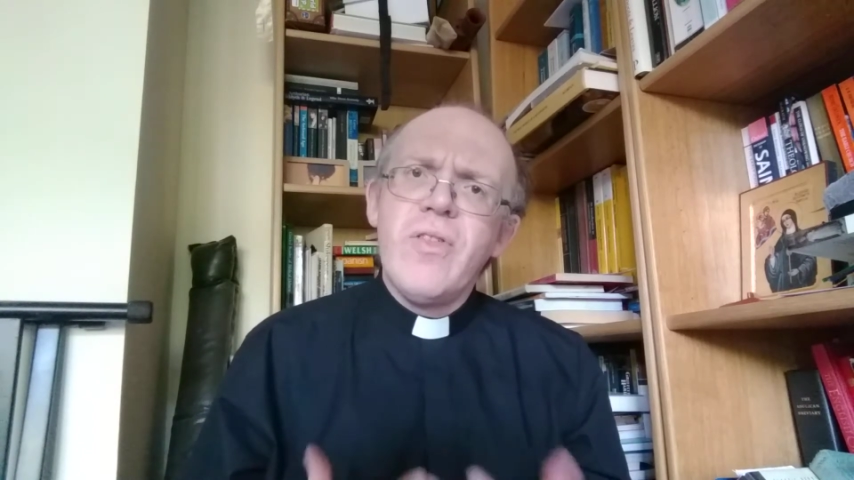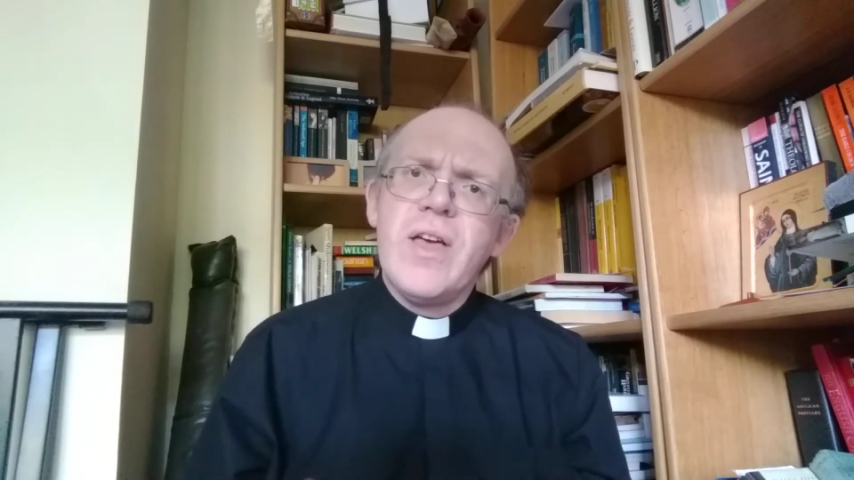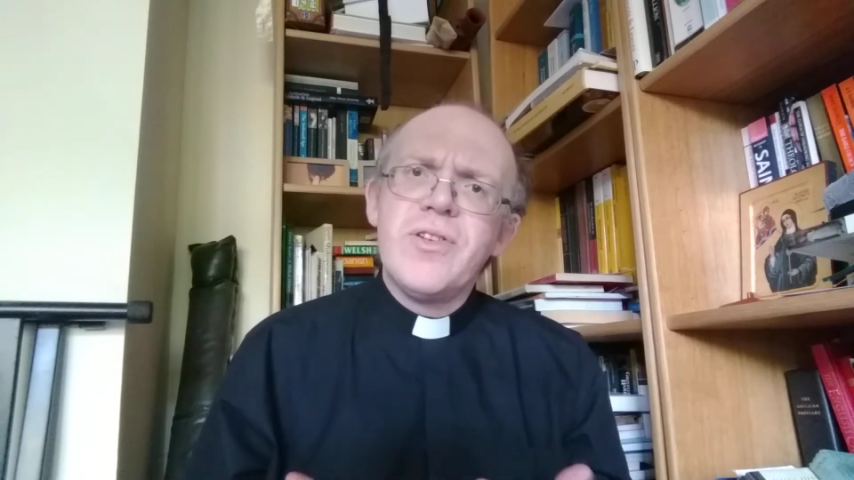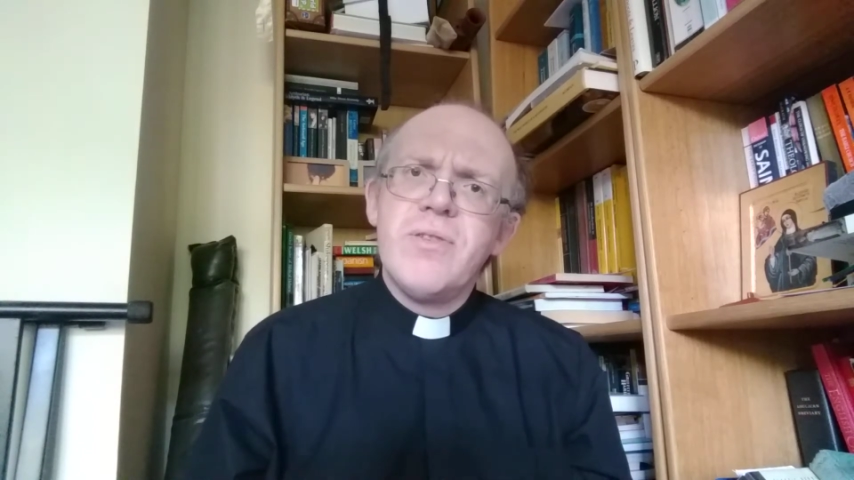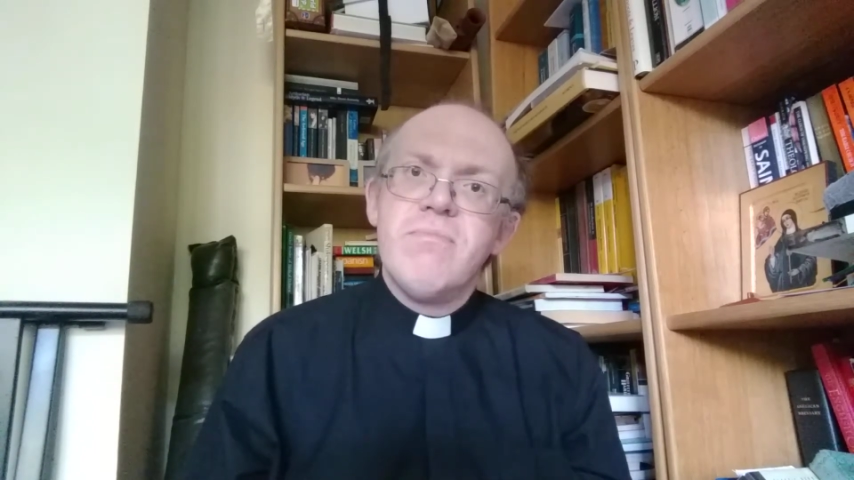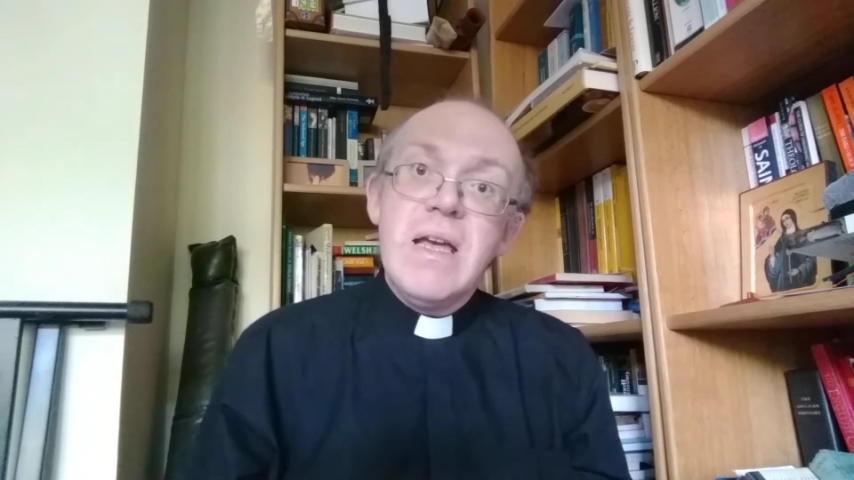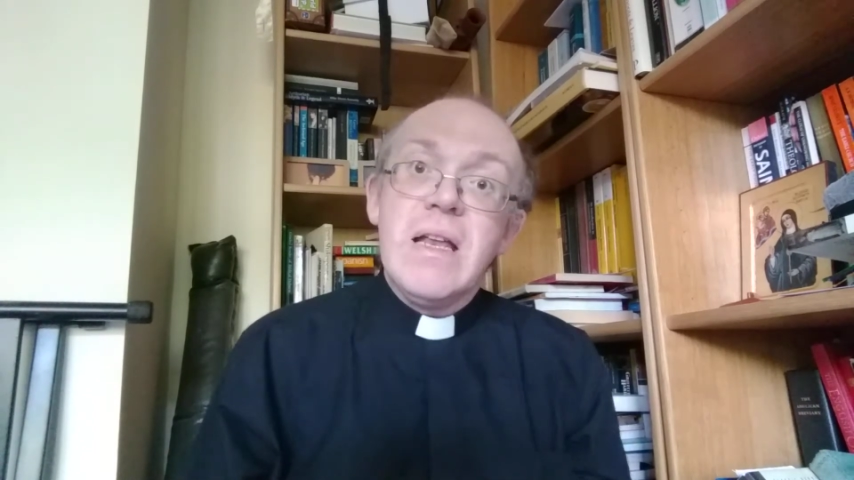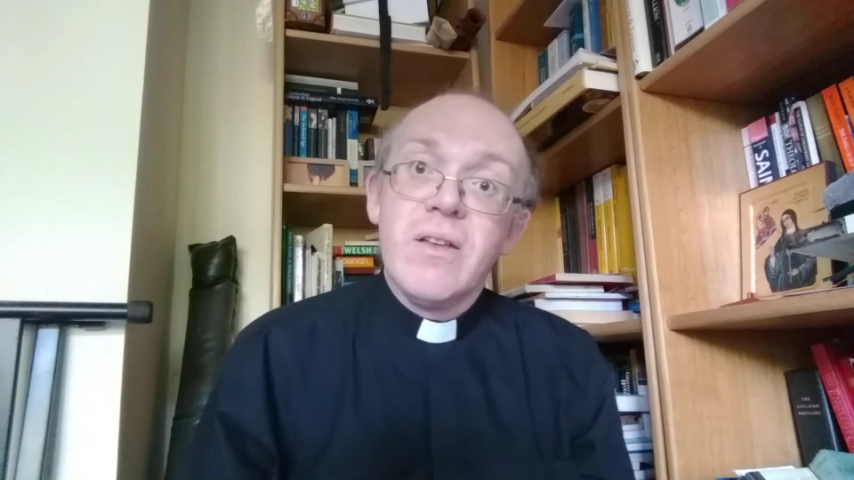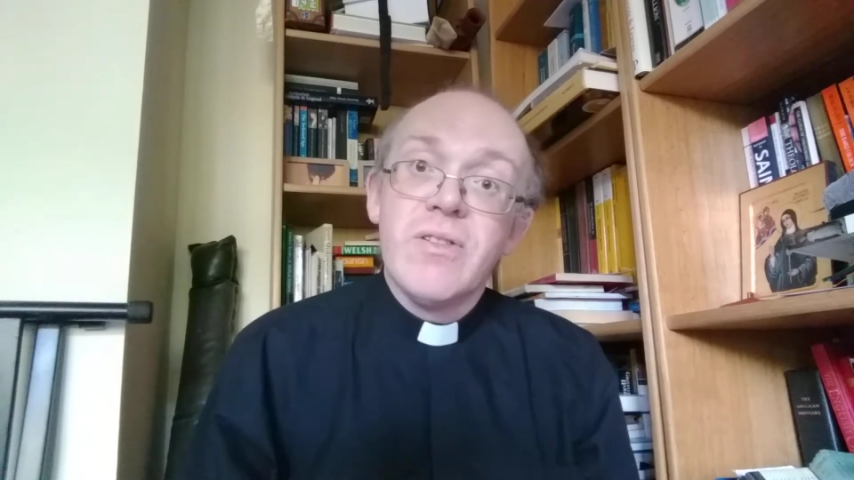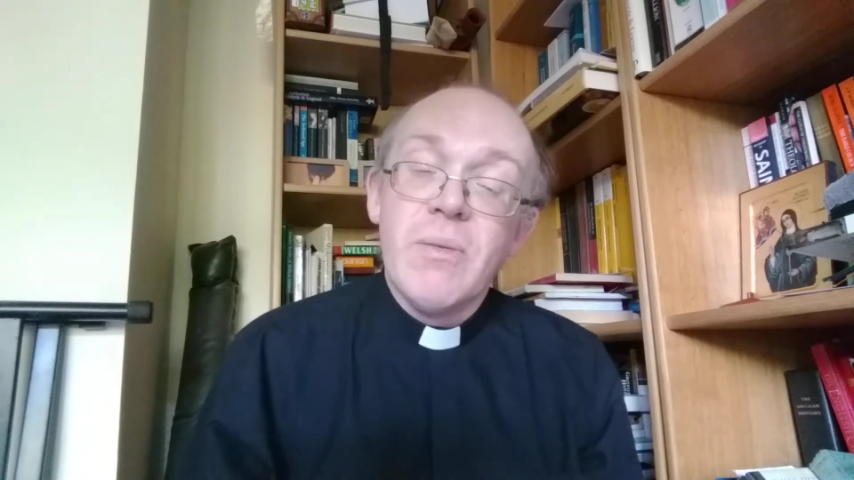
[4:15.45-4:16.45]
there to
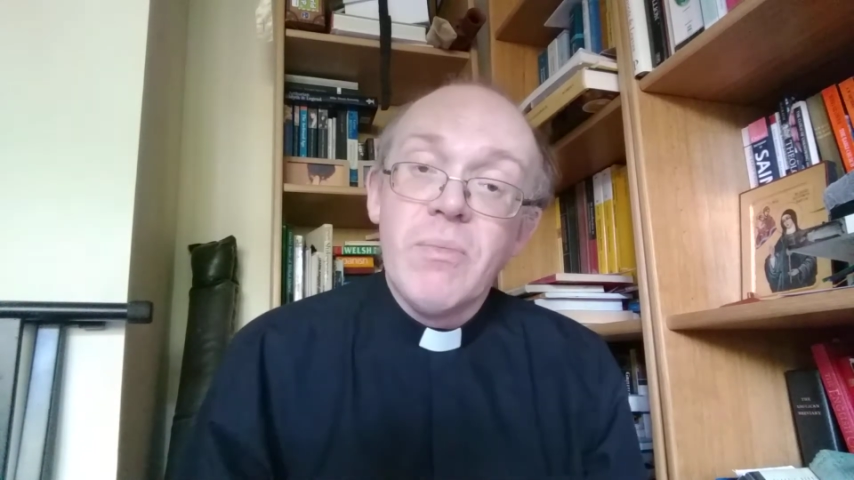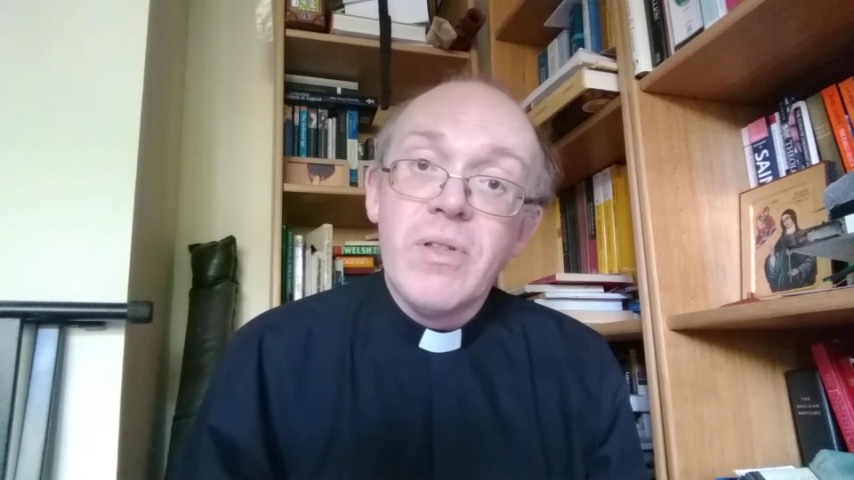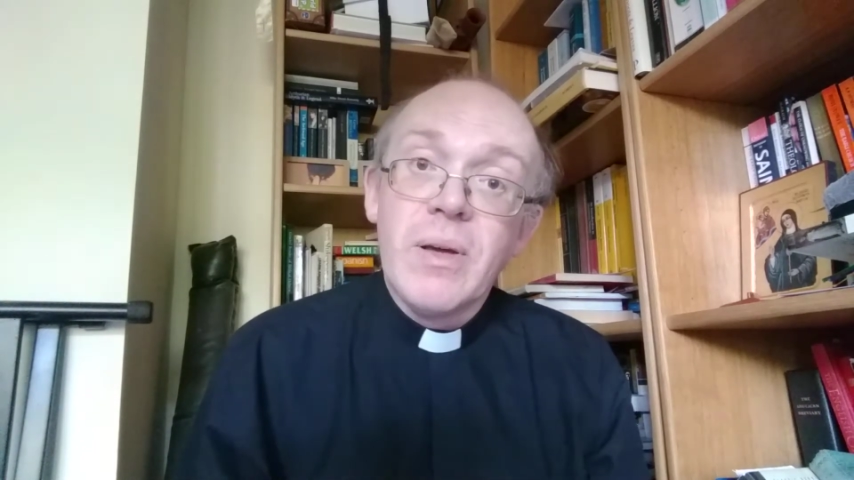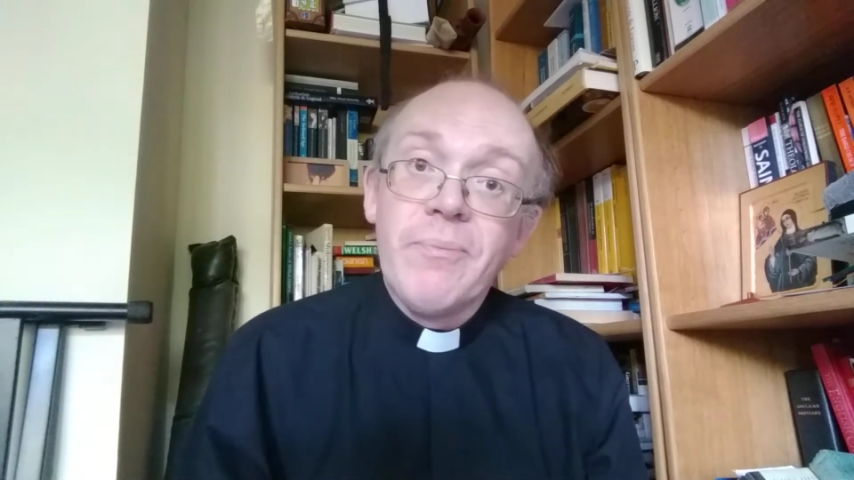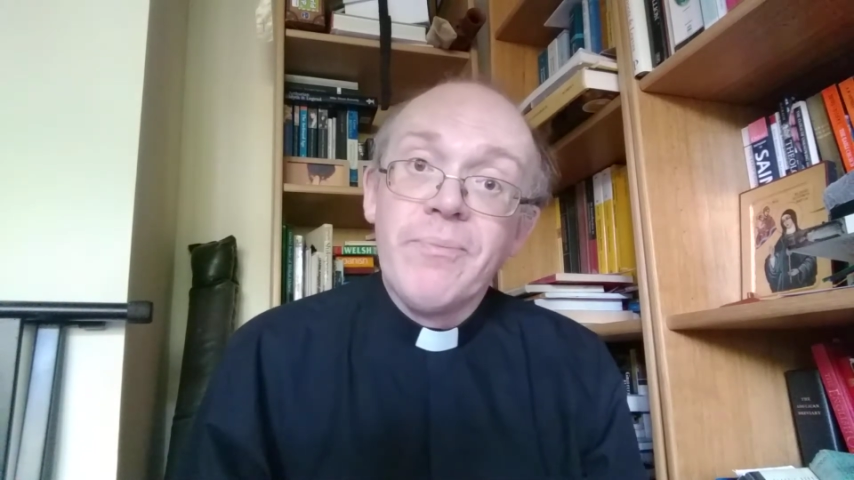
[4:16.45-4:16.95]
mean something.